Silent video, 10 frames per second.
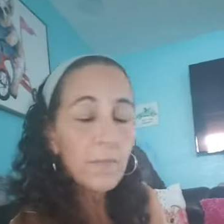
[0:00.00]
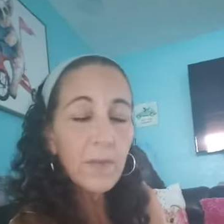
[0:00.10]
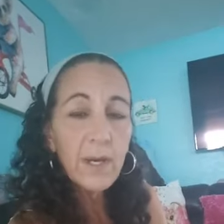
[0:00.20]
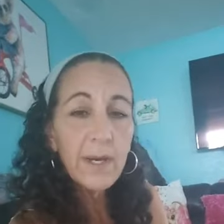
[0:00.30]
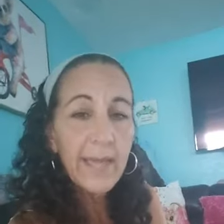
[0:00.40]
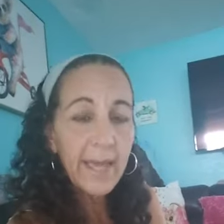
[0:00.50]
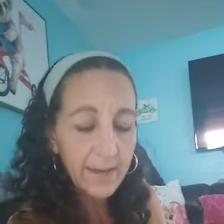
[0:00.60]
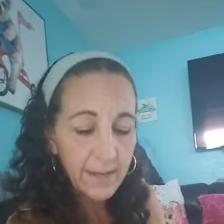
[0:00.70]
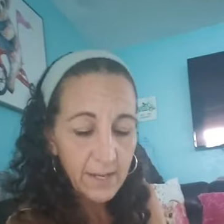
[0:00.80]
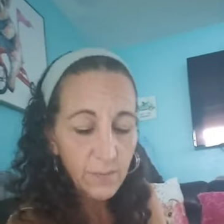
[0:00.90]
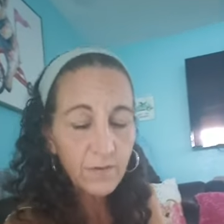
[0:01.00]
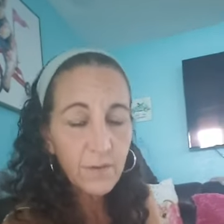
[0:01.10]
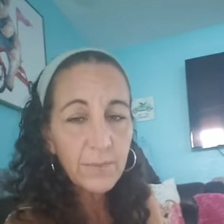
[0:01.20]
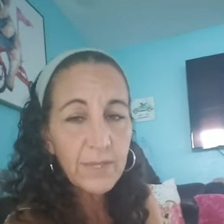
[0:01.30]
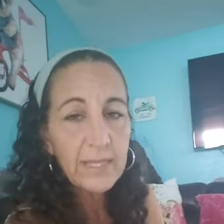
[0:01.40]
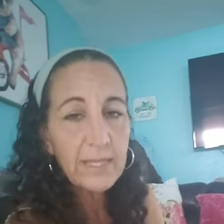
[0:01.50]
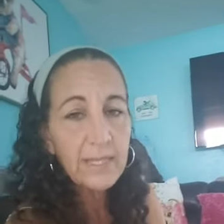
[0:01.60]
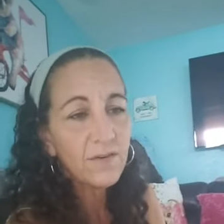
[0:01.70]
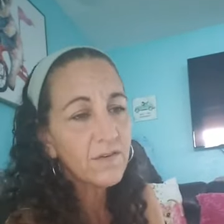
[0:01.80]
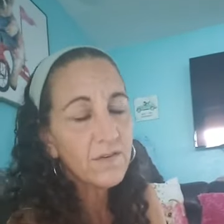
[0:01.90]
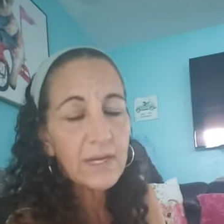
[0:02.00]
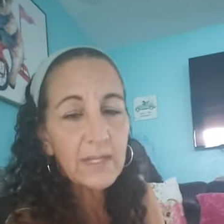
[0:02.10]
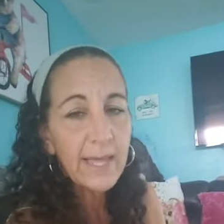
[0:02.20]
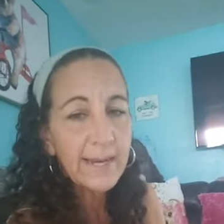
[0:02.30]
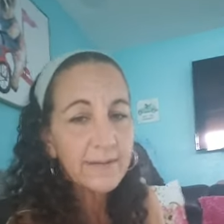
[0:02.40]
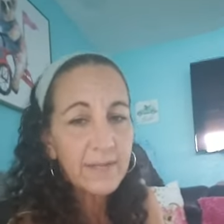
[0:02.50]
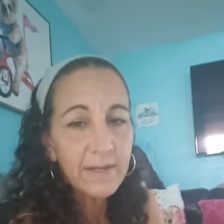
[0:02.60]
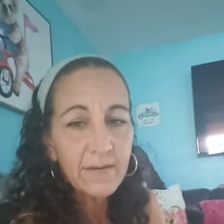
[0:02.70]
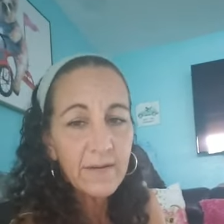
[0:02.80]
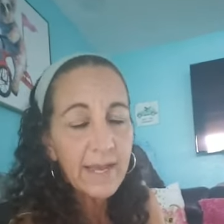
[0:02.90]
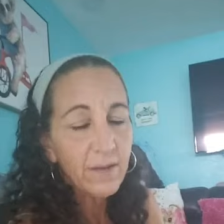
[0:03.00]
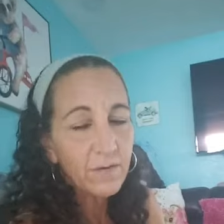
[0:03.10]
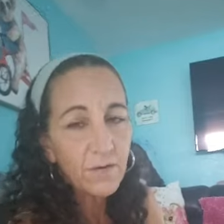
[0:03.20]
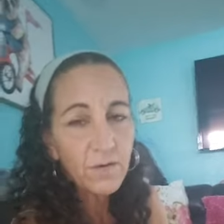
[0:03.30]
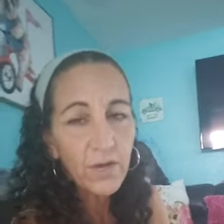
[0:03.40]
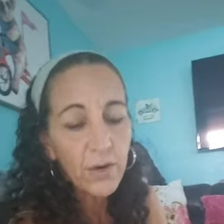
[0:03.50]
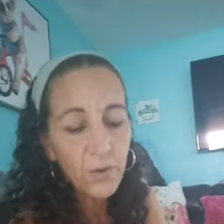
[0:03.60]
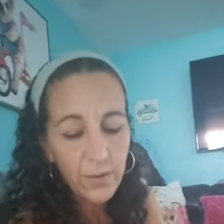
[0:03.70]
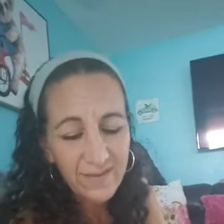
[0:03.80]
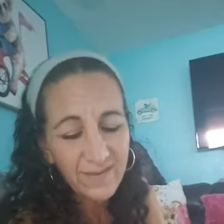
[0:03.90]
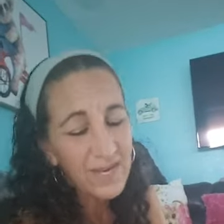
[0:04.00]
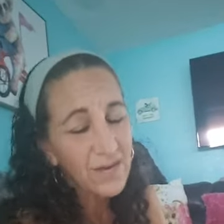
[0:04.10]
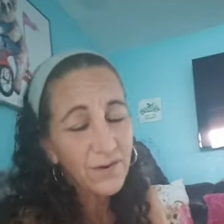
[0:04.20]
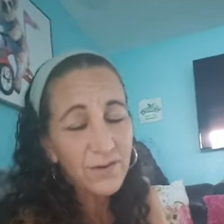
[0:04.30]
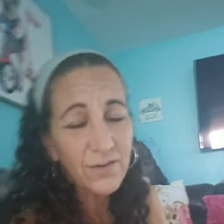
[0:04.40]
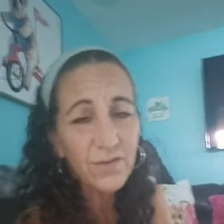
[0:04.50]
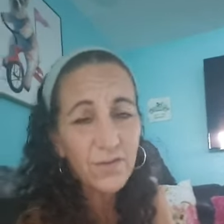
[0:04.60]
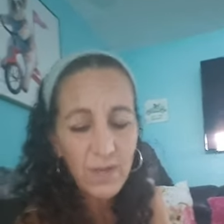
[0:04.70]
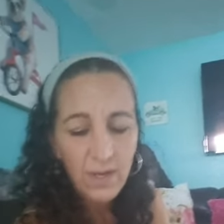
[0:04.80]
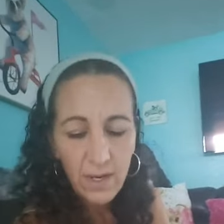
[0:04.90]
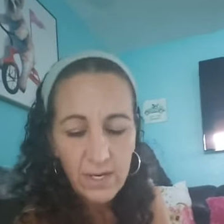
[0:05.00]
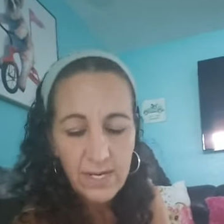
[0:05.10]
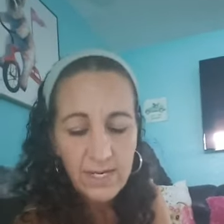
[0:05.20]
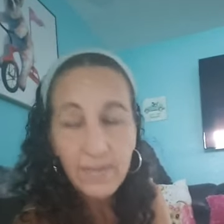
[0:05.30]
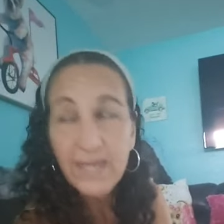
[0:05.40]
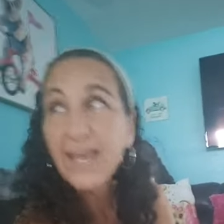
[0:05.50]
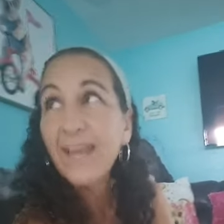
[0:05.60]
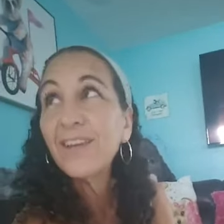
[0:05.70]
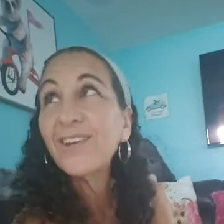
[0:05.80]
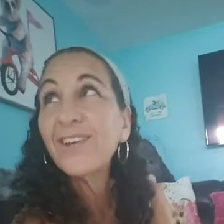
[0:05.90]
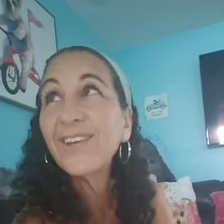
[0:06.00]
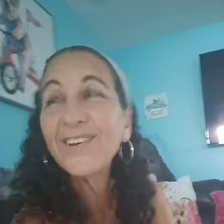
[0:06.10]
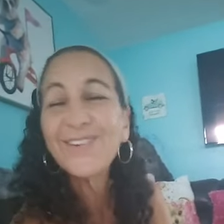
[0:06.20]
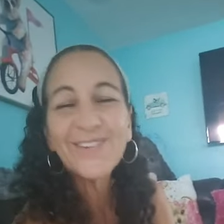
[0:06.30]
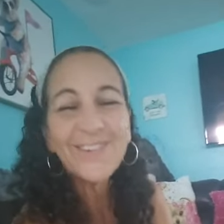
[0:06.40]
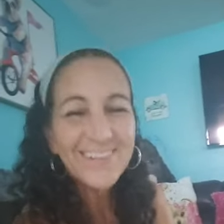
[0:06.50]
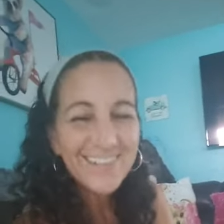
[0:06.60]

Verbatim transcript: Again, he was completely just neglected. His nails, his coat, his ears need to be tended to.